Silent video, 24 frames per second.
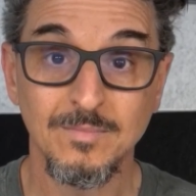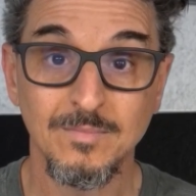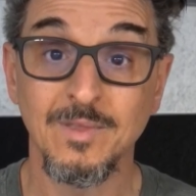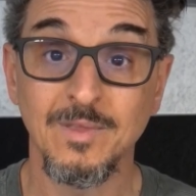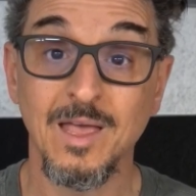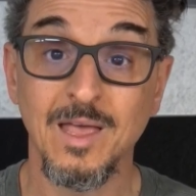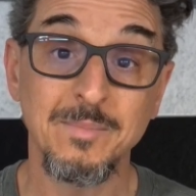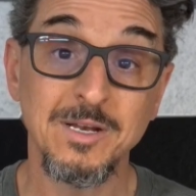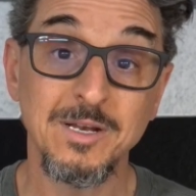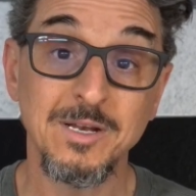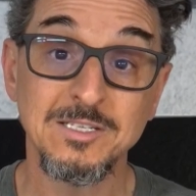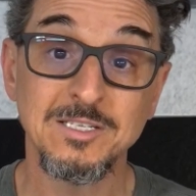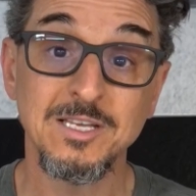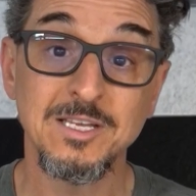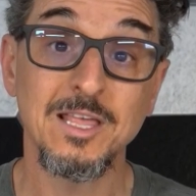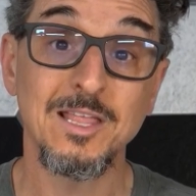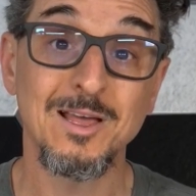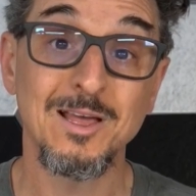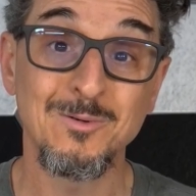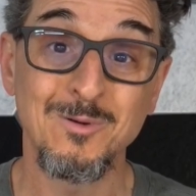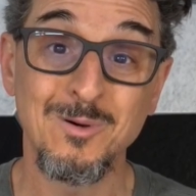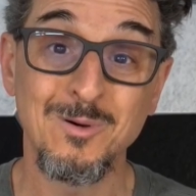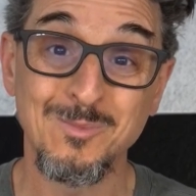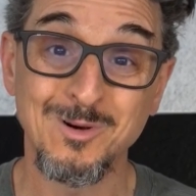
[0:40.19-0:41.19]
Now I'm going to say
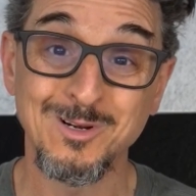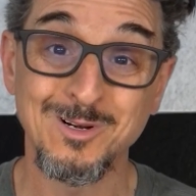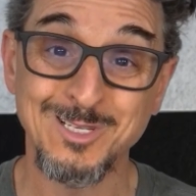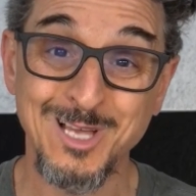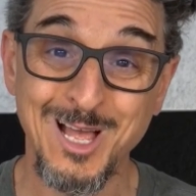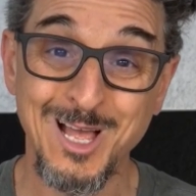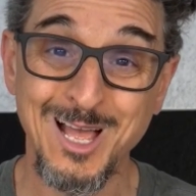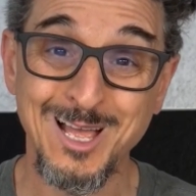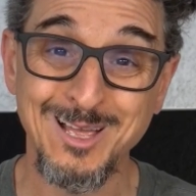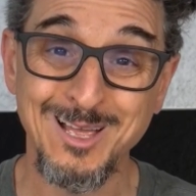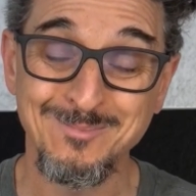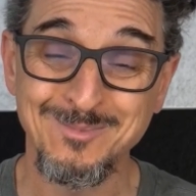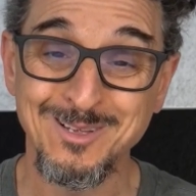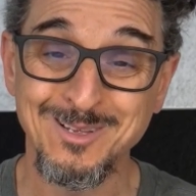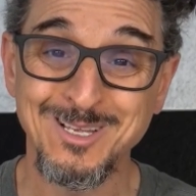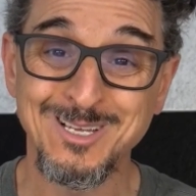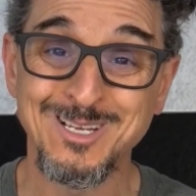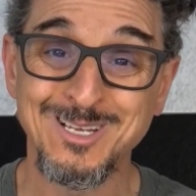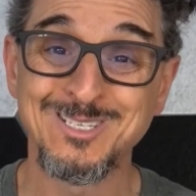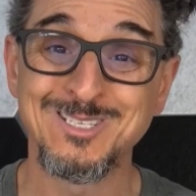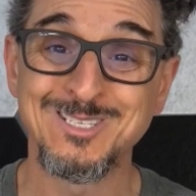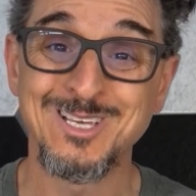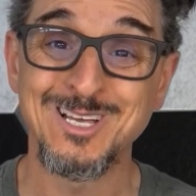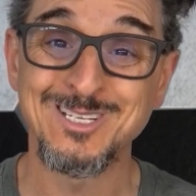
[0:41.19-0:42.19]
that one more time
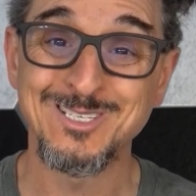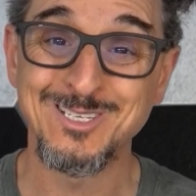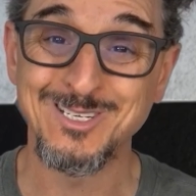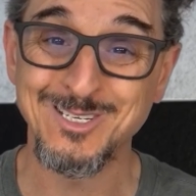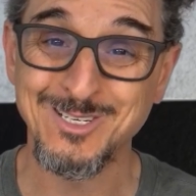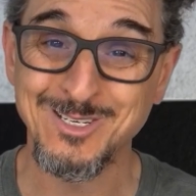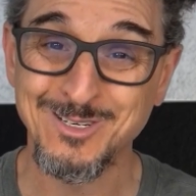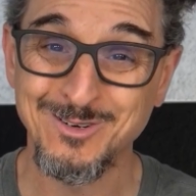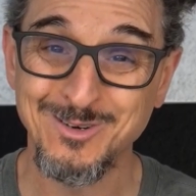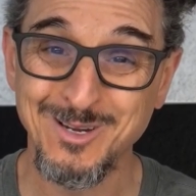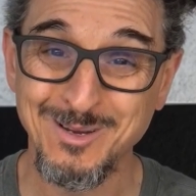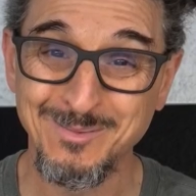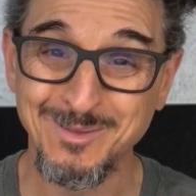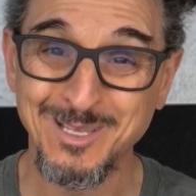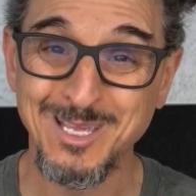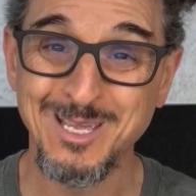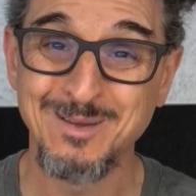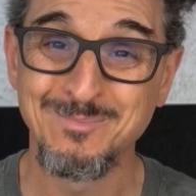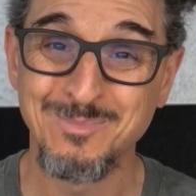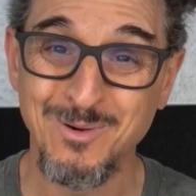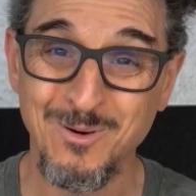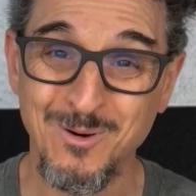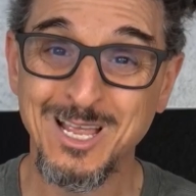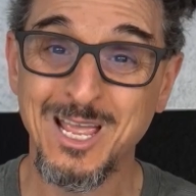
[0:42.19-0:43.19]
because that's extremely
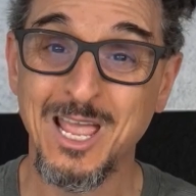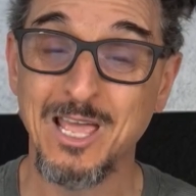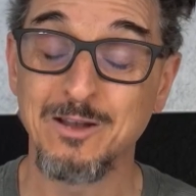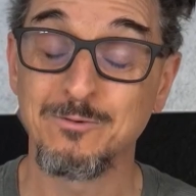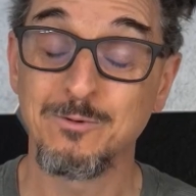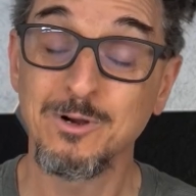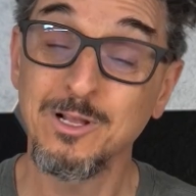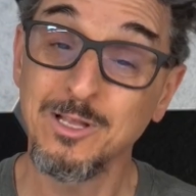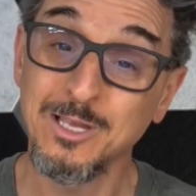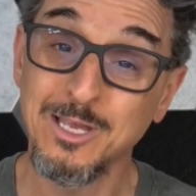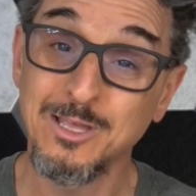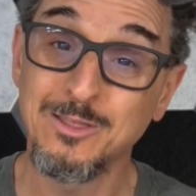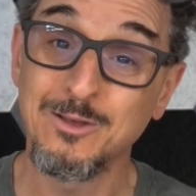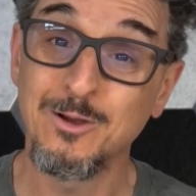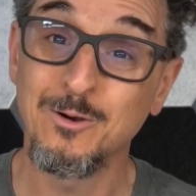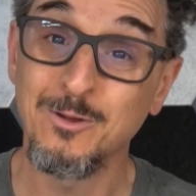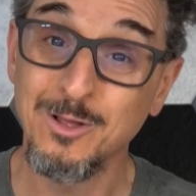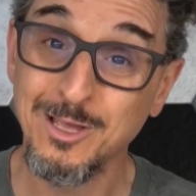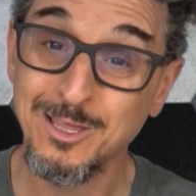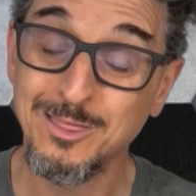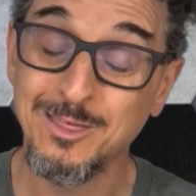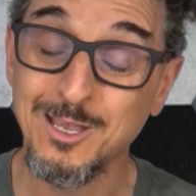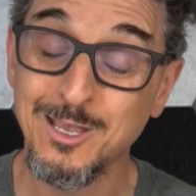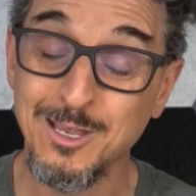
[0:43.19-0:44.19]
important. And really the
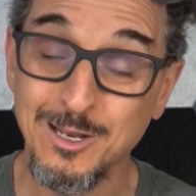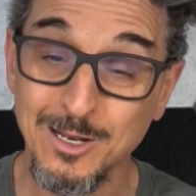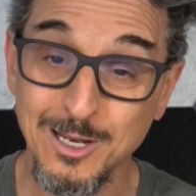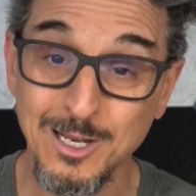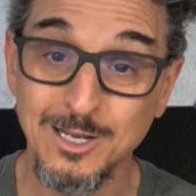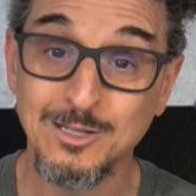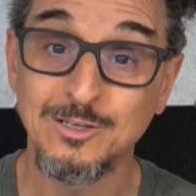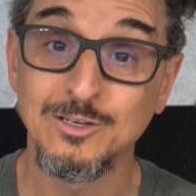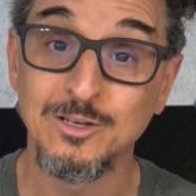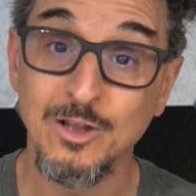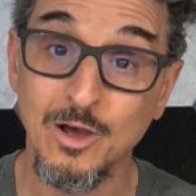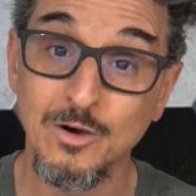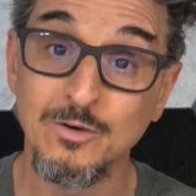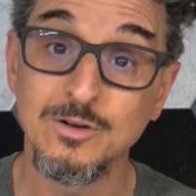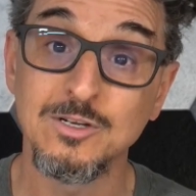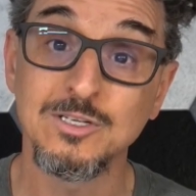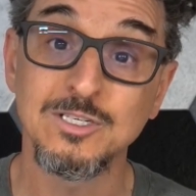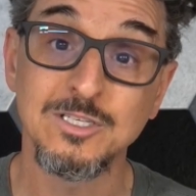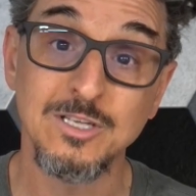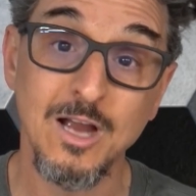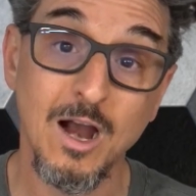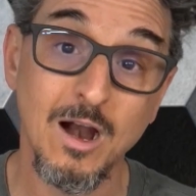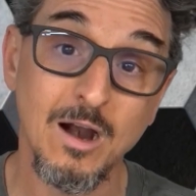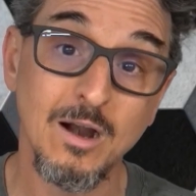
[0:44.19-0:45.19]
only thing you need to know to
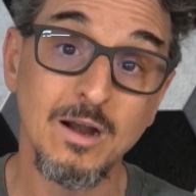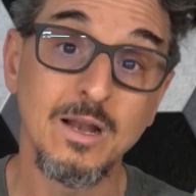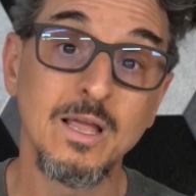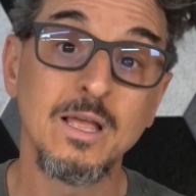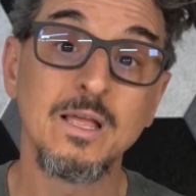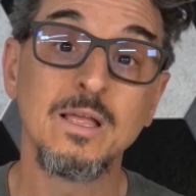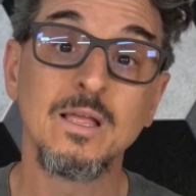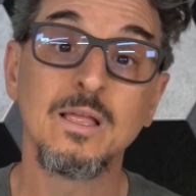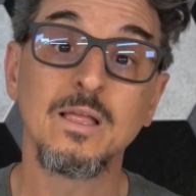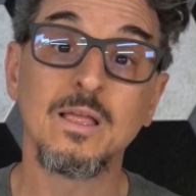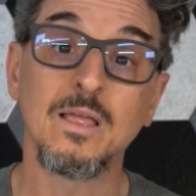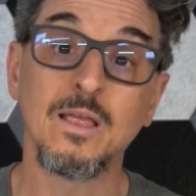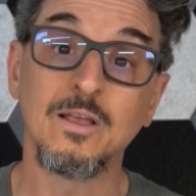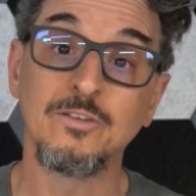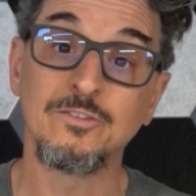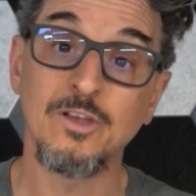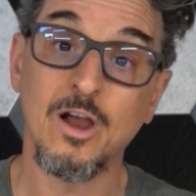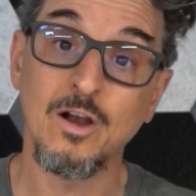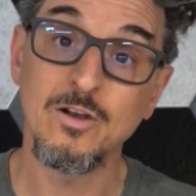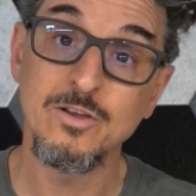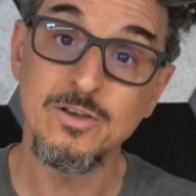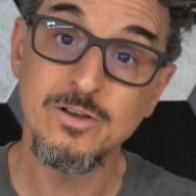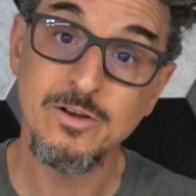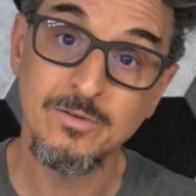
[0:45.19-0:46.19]
start is,
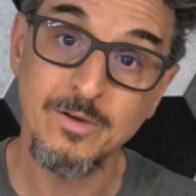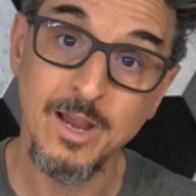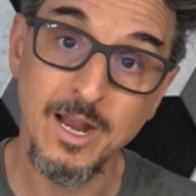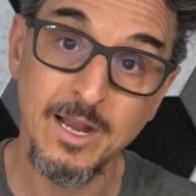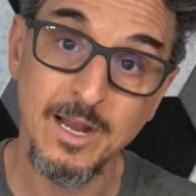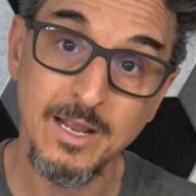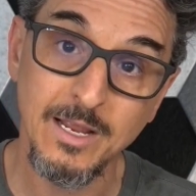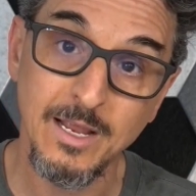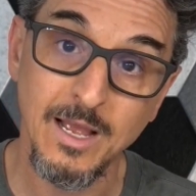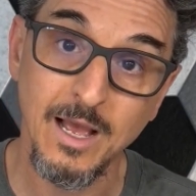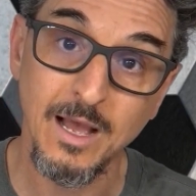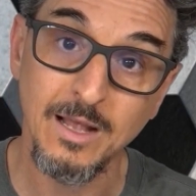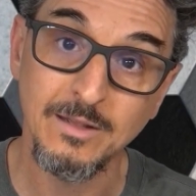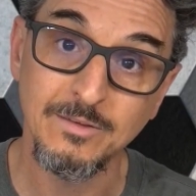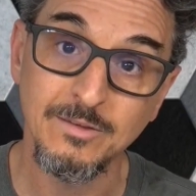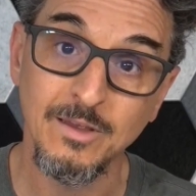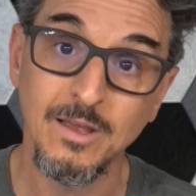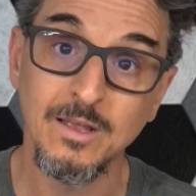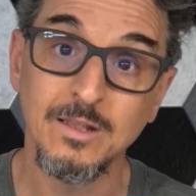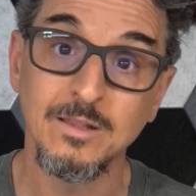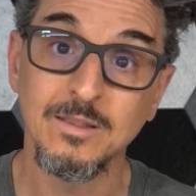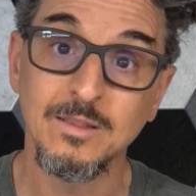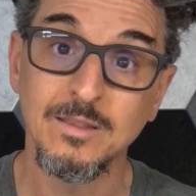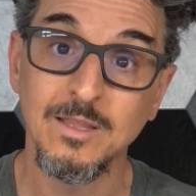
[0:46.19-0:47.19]
are you creating
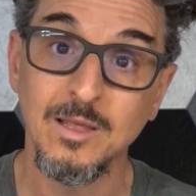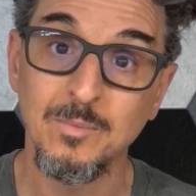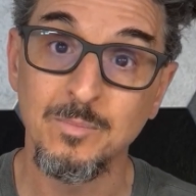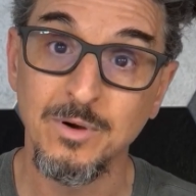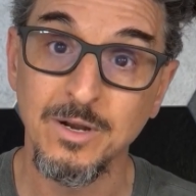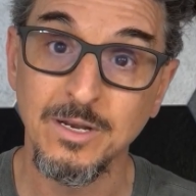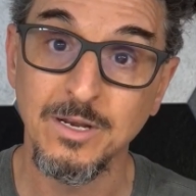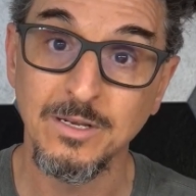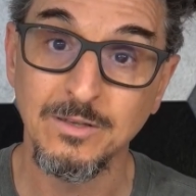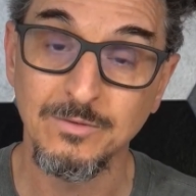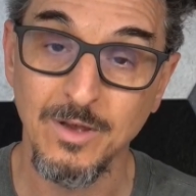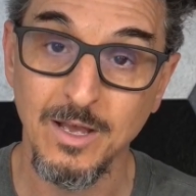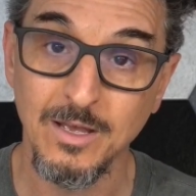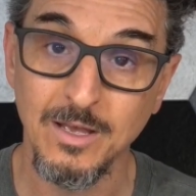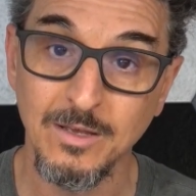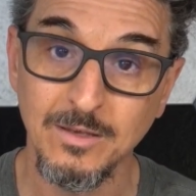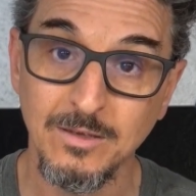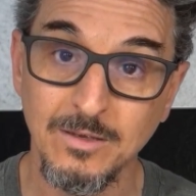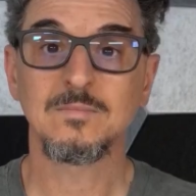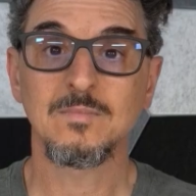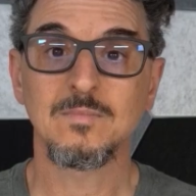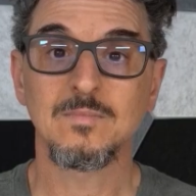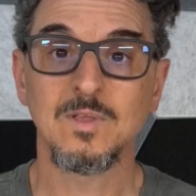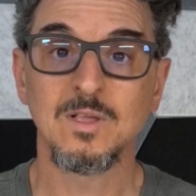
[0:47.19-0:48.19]
content that brings
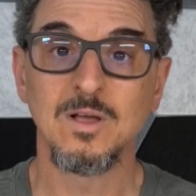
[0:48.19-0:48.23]
value?